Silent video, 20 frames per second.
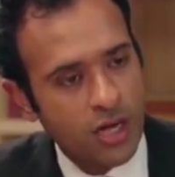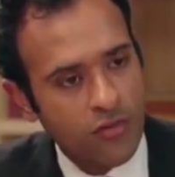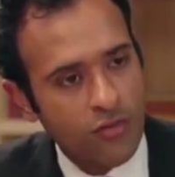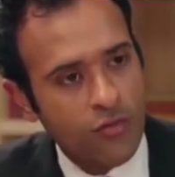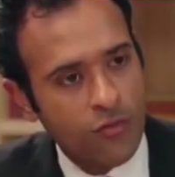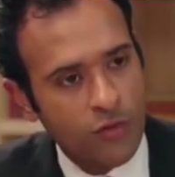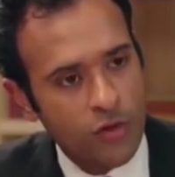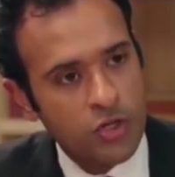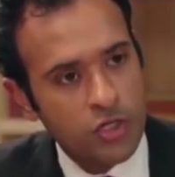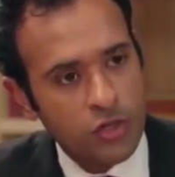of
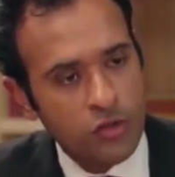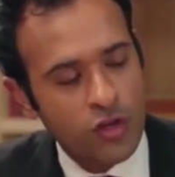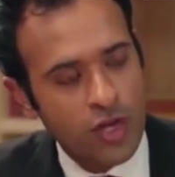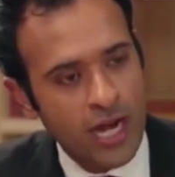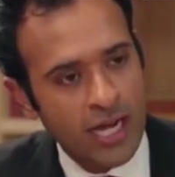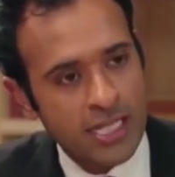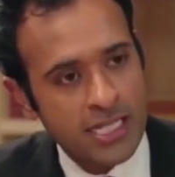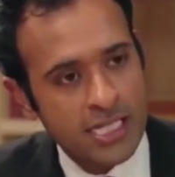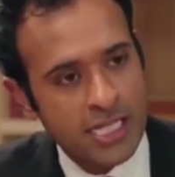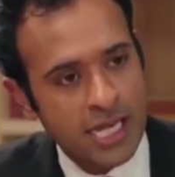the future of the
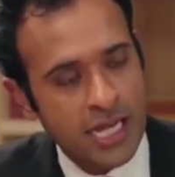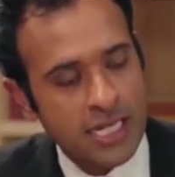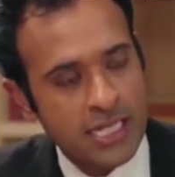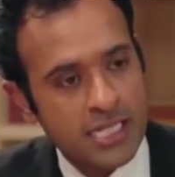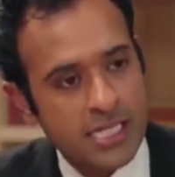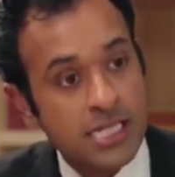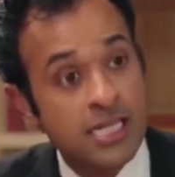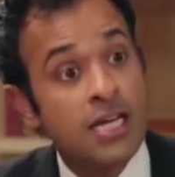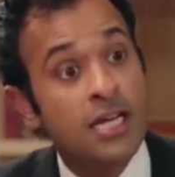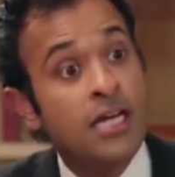United
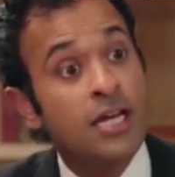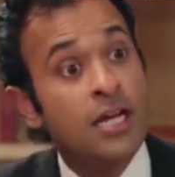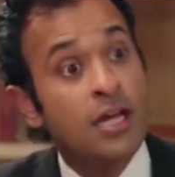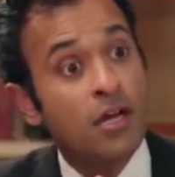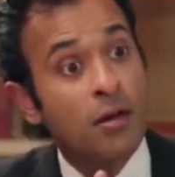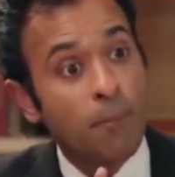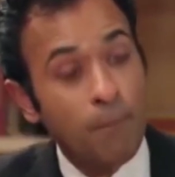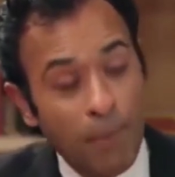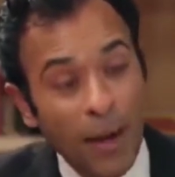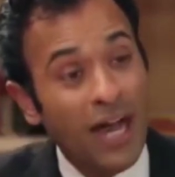States.
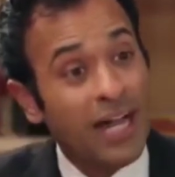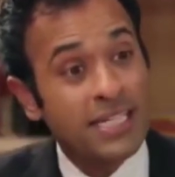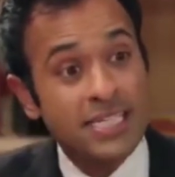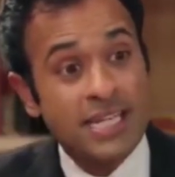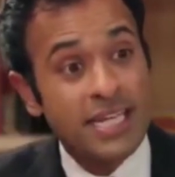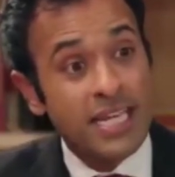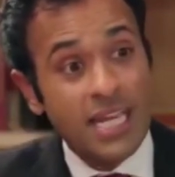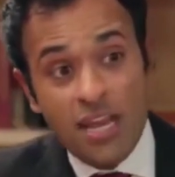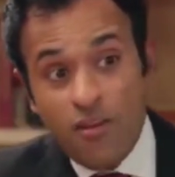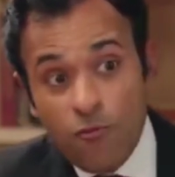
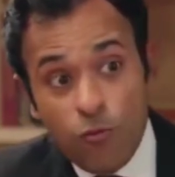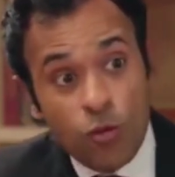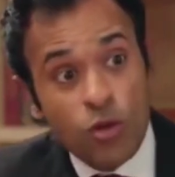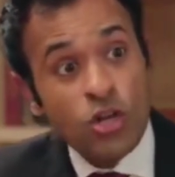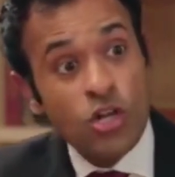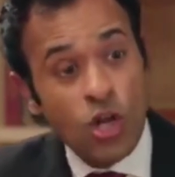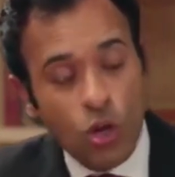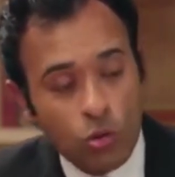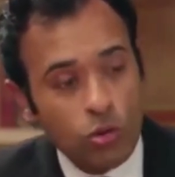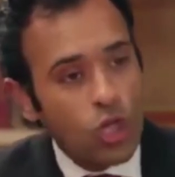But if we're
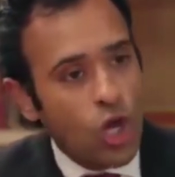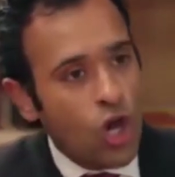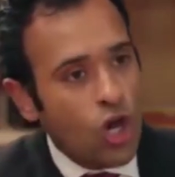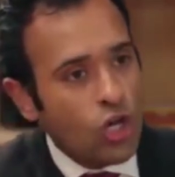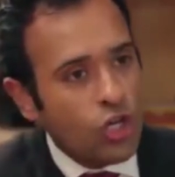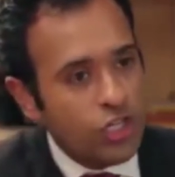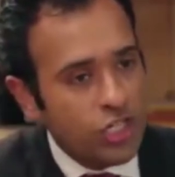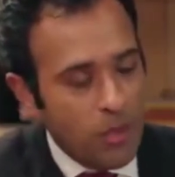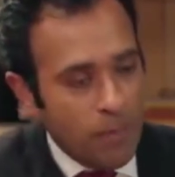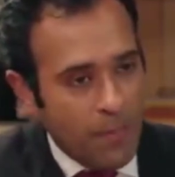no
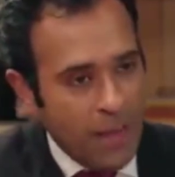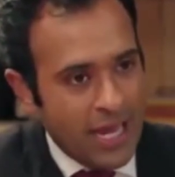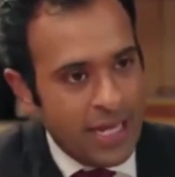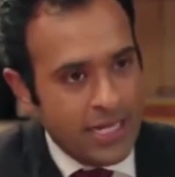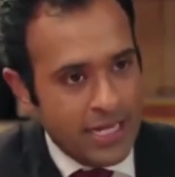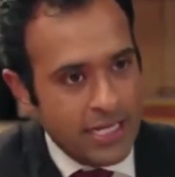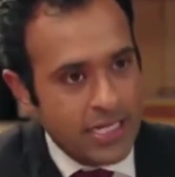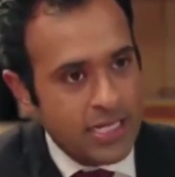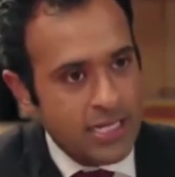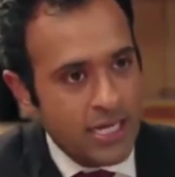longer
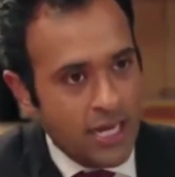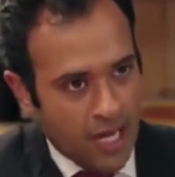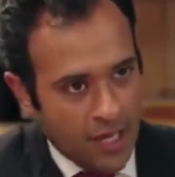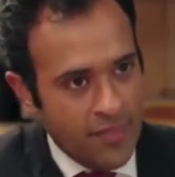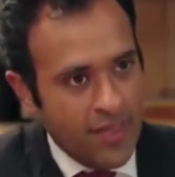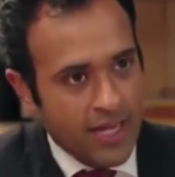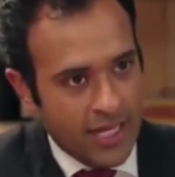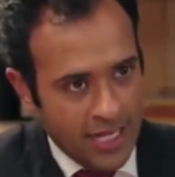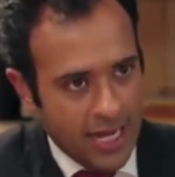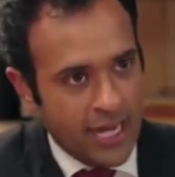dependent
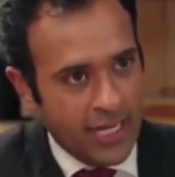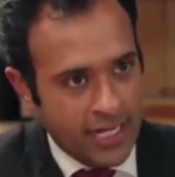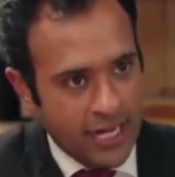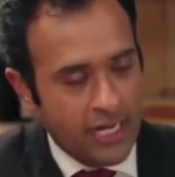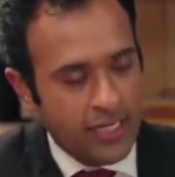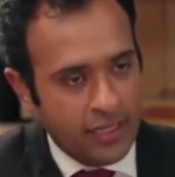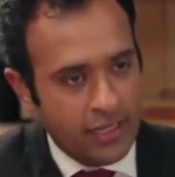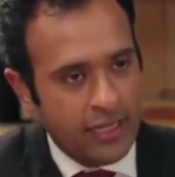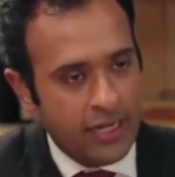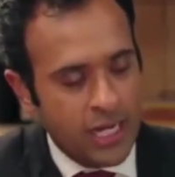on that tiny
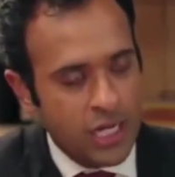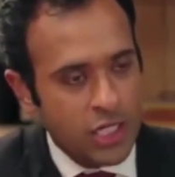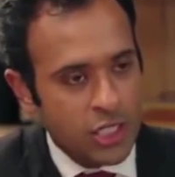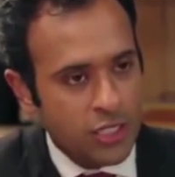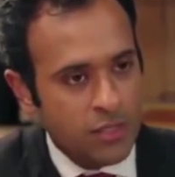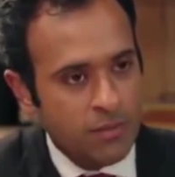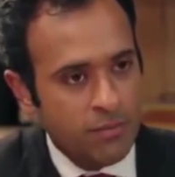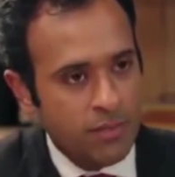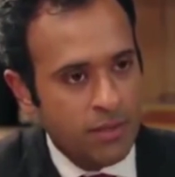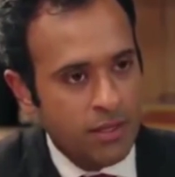island
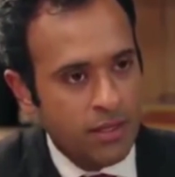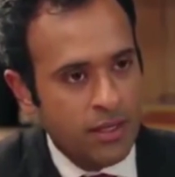nation,